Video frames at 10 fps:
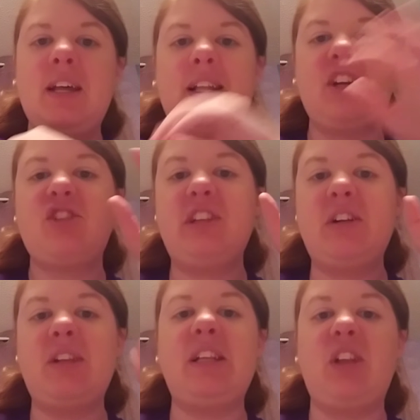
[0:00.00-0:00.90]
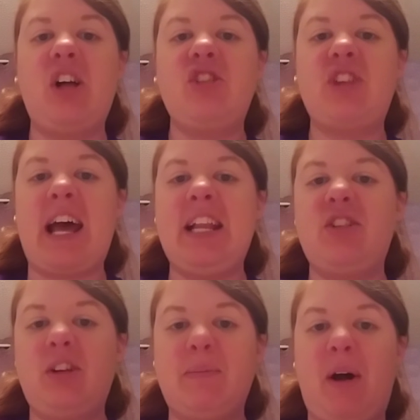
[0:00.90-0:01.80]
Like, she literally lunged at it and
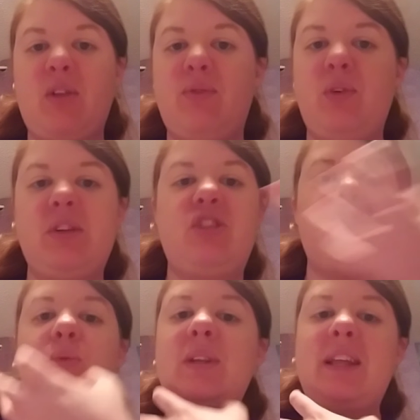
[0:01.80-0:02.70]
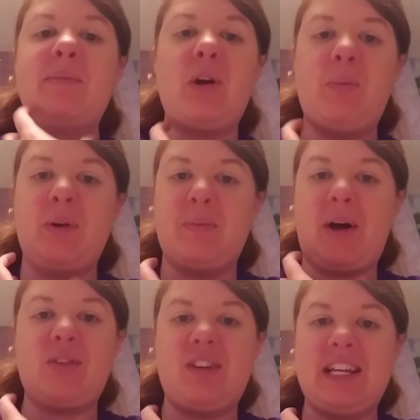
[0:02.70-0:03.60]
took a mouthful, and she wouldn't let me open her
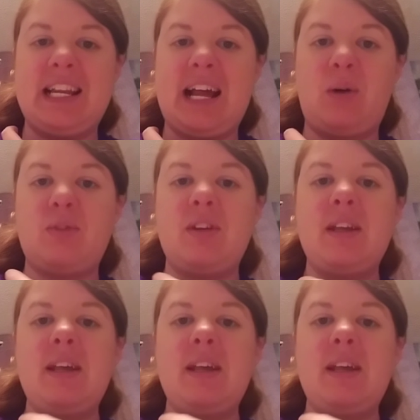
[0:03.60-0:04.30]
mouth to get it out.